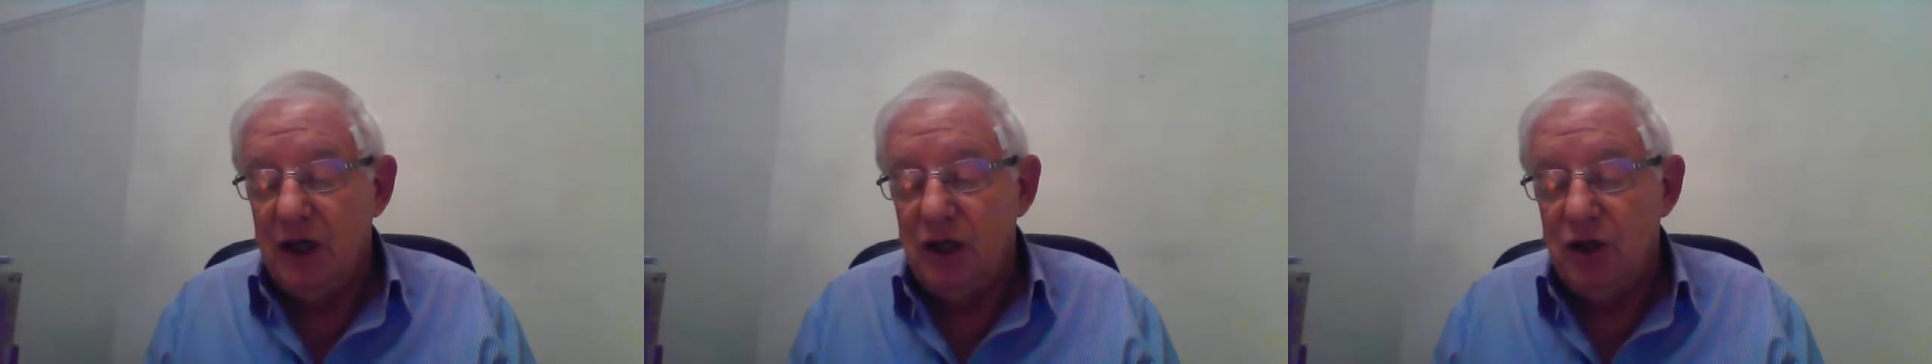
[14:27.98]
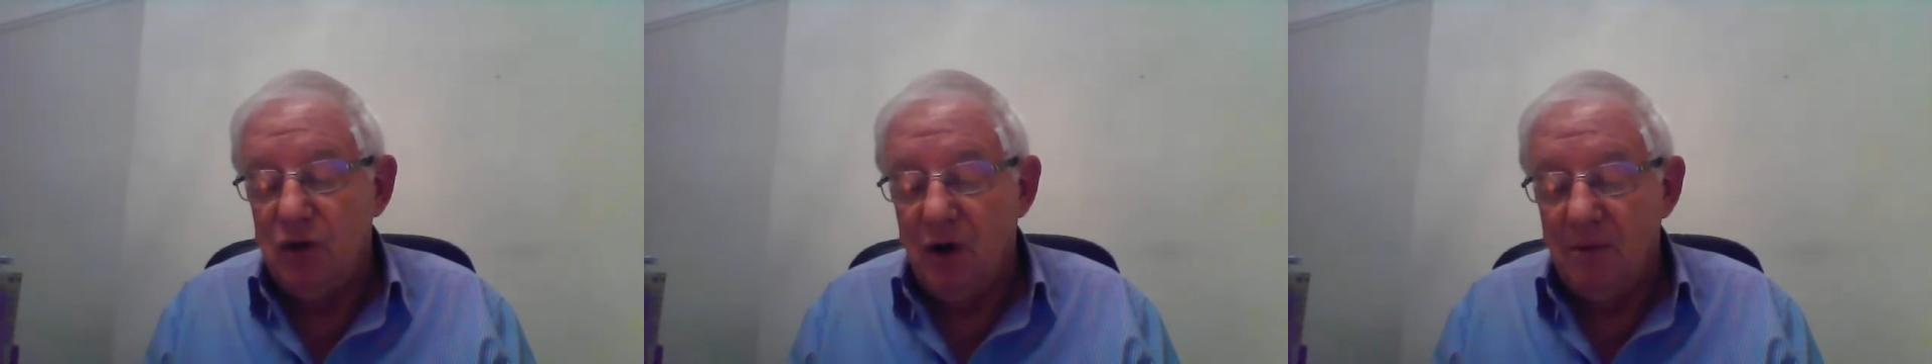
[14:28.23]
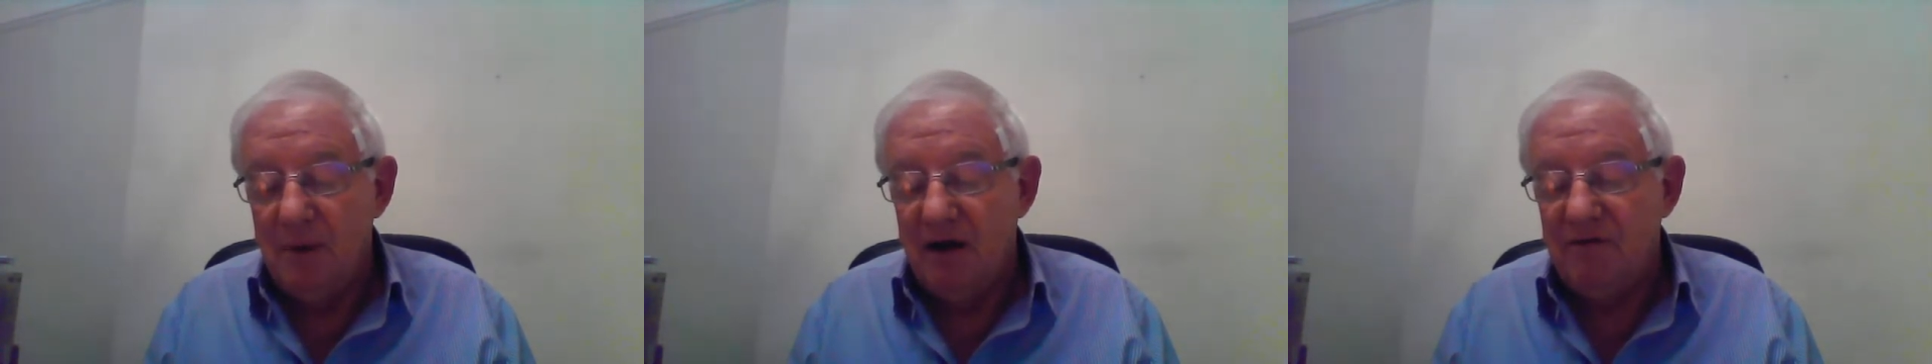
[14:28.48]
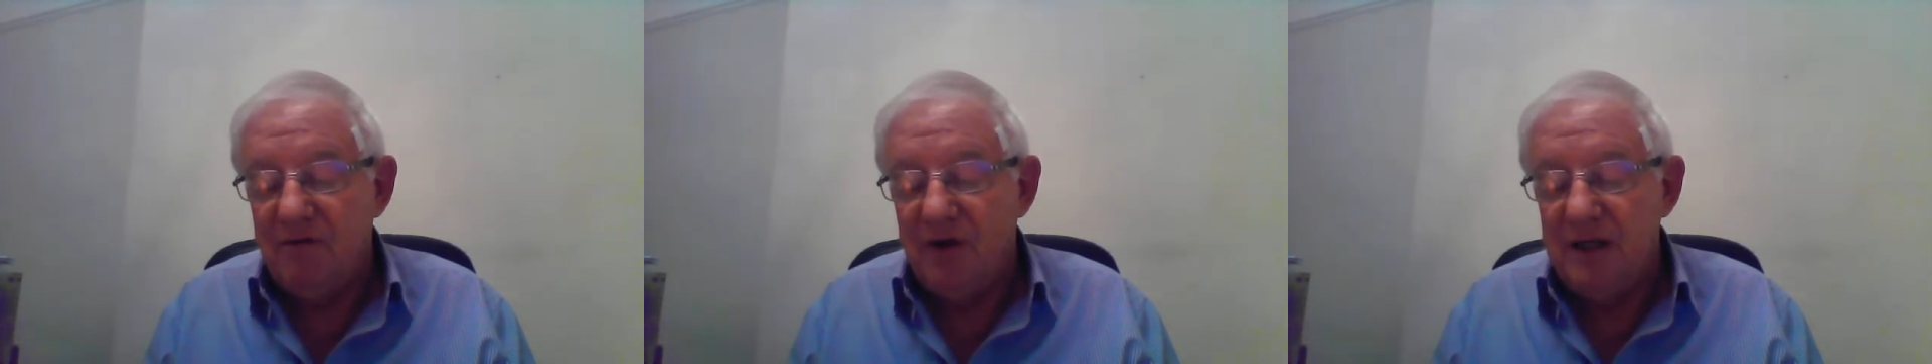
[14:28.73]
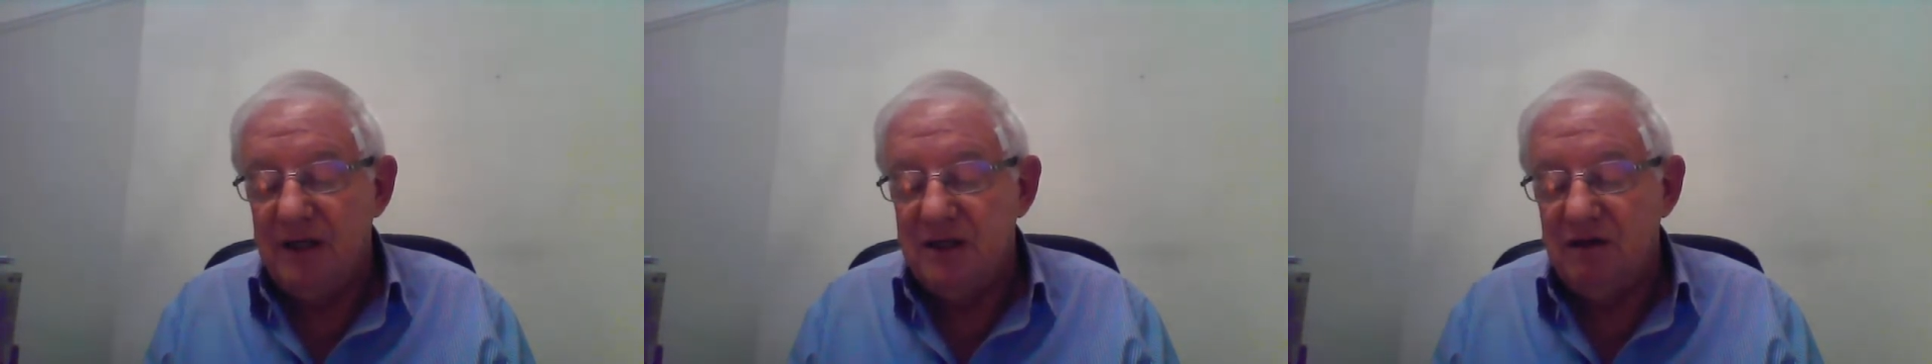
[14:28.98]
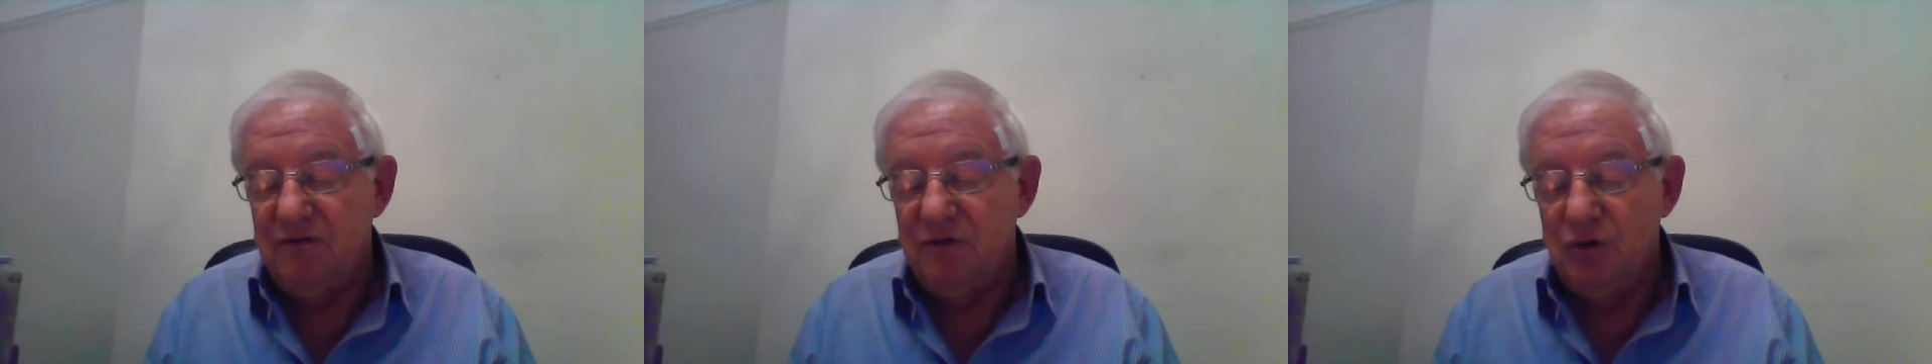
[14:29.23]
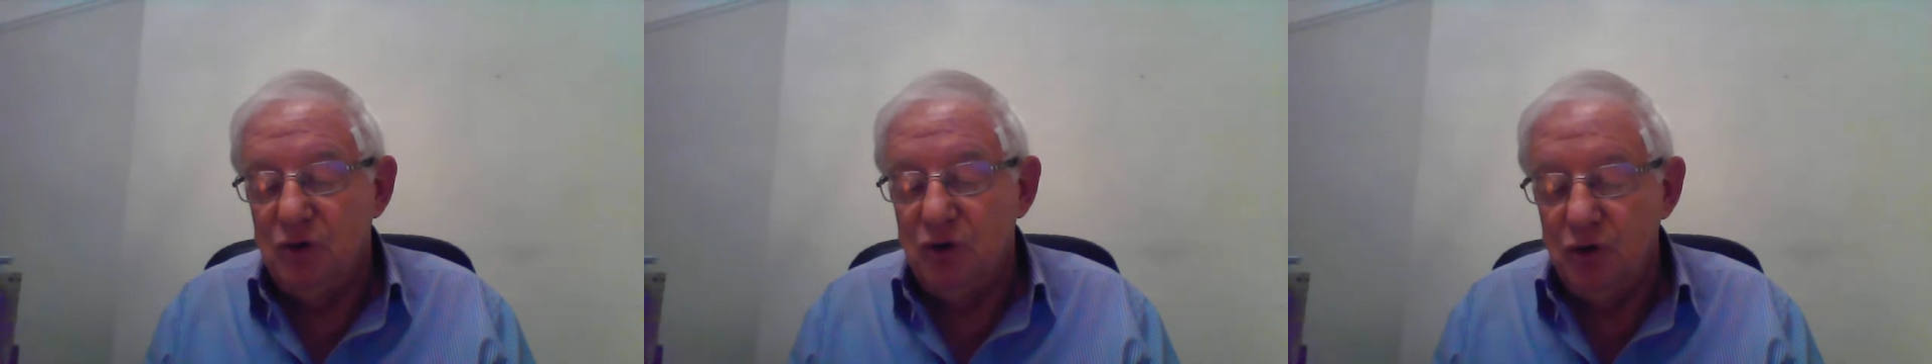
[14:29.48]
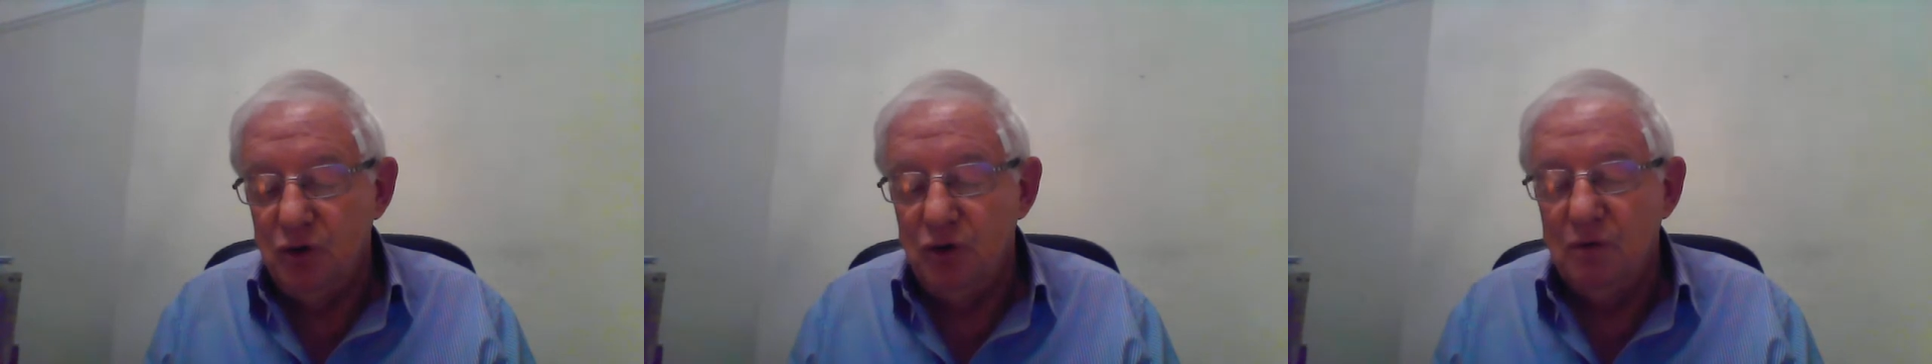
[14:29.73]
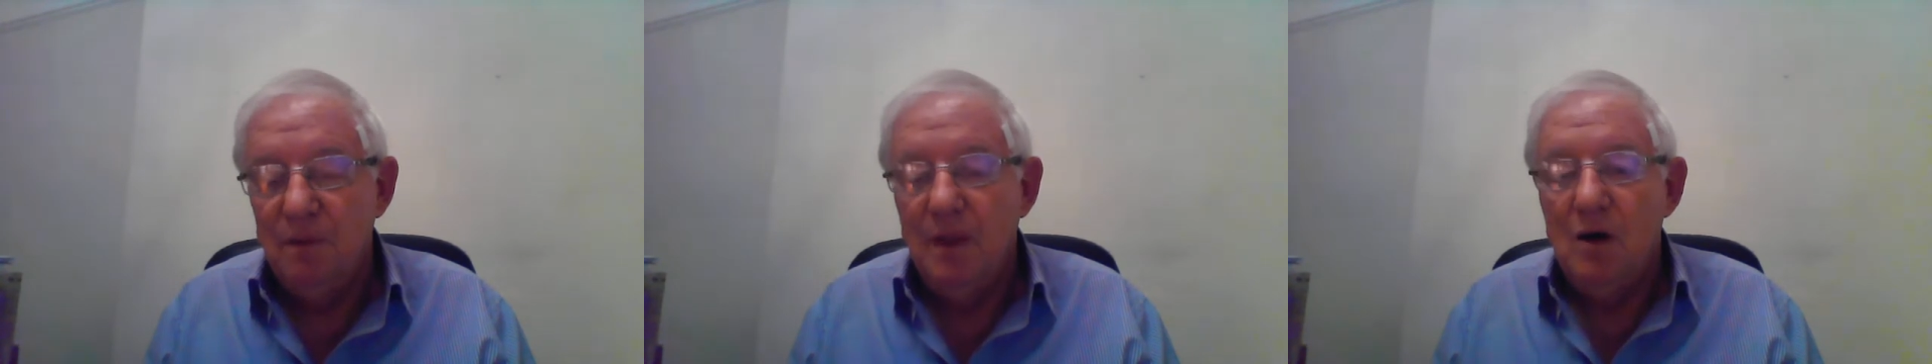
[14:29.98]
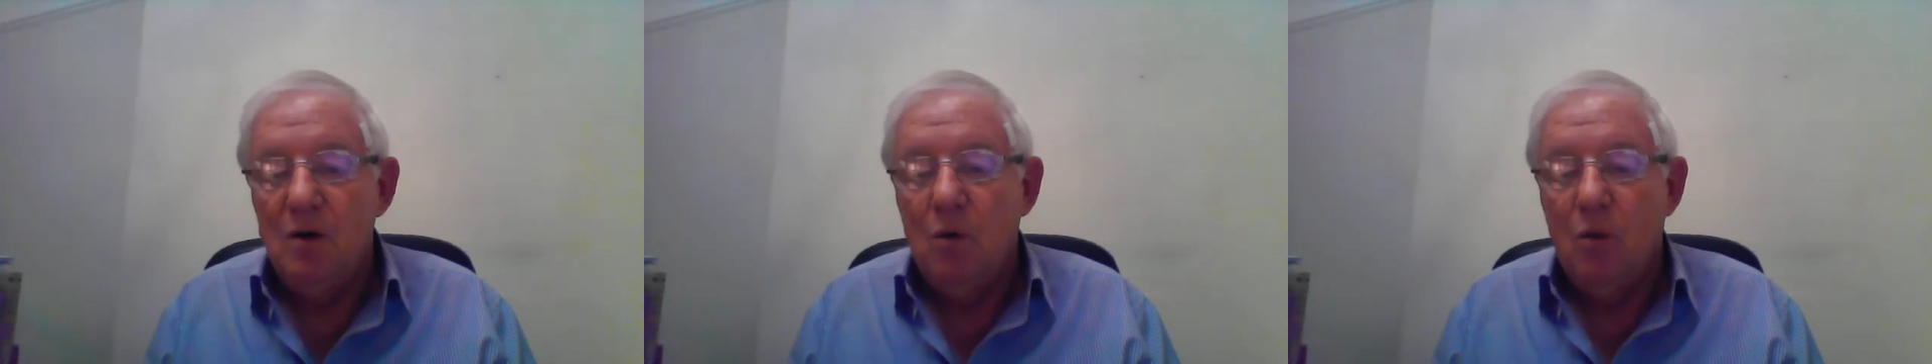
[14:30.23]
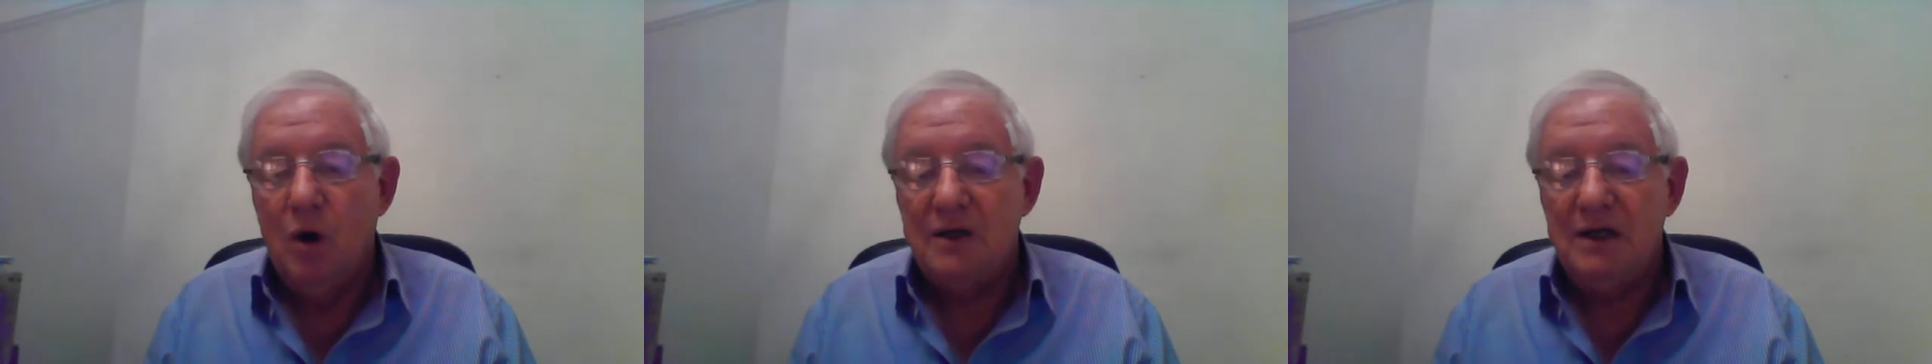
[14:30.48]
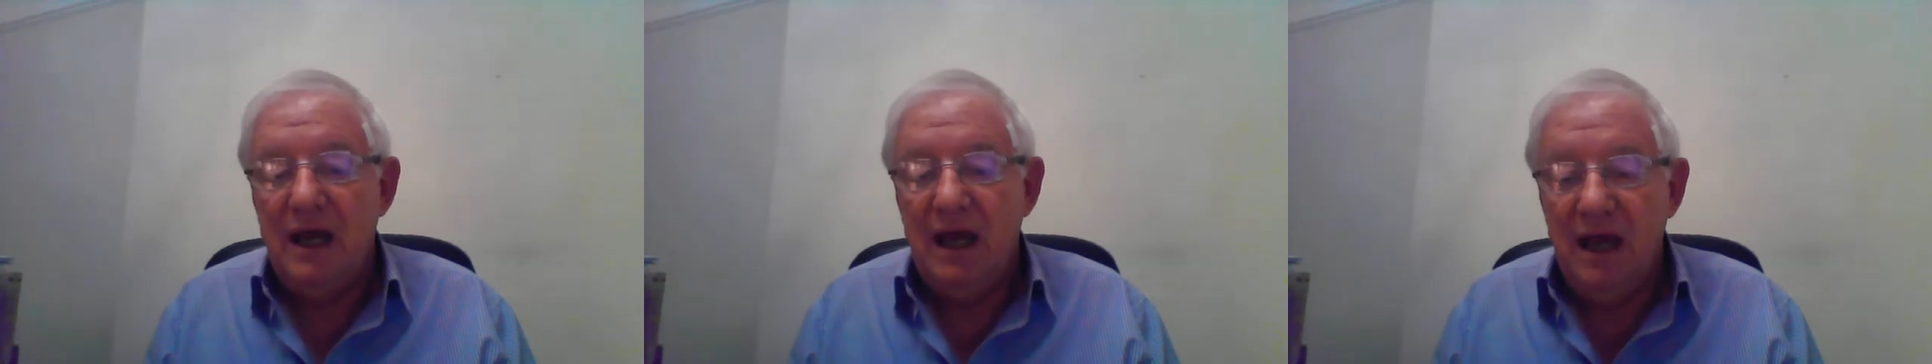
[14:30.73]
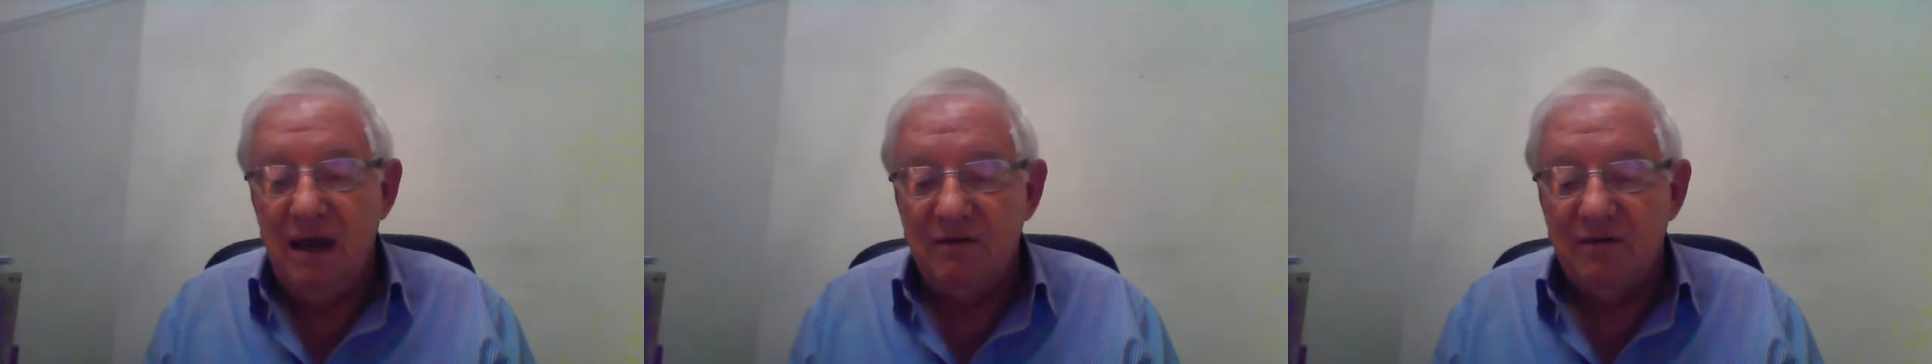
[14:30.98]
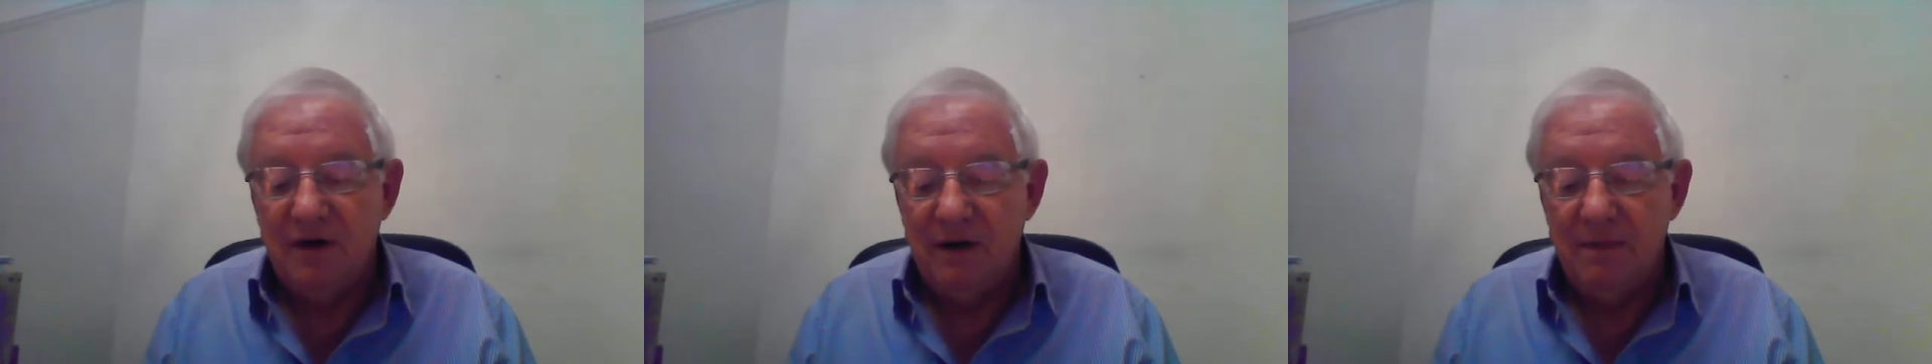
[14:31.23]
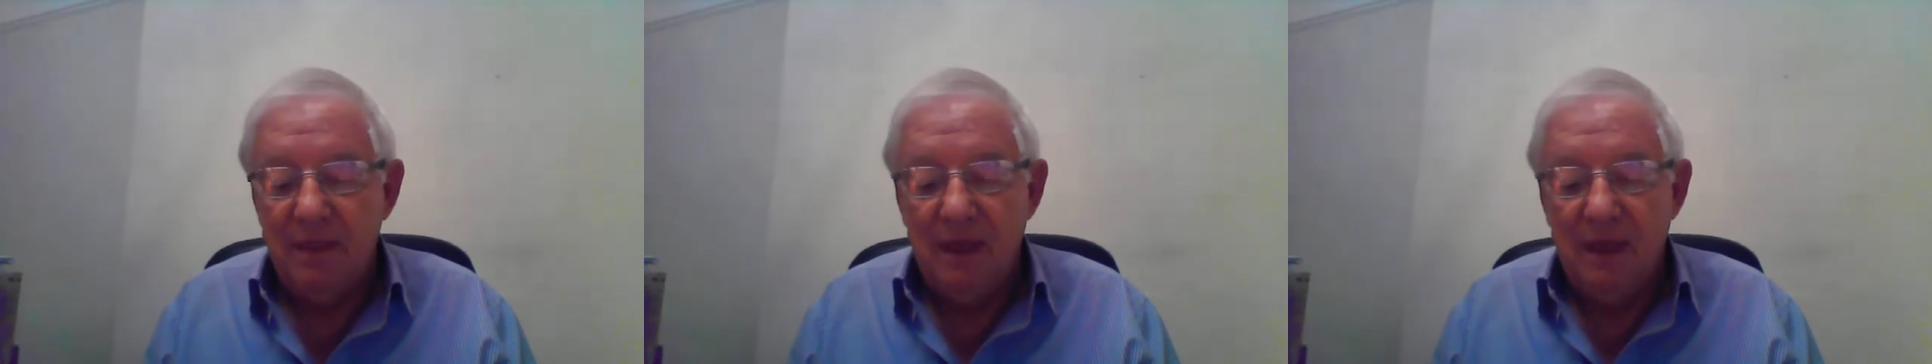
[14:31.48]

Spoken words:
You are my friends if you do whatever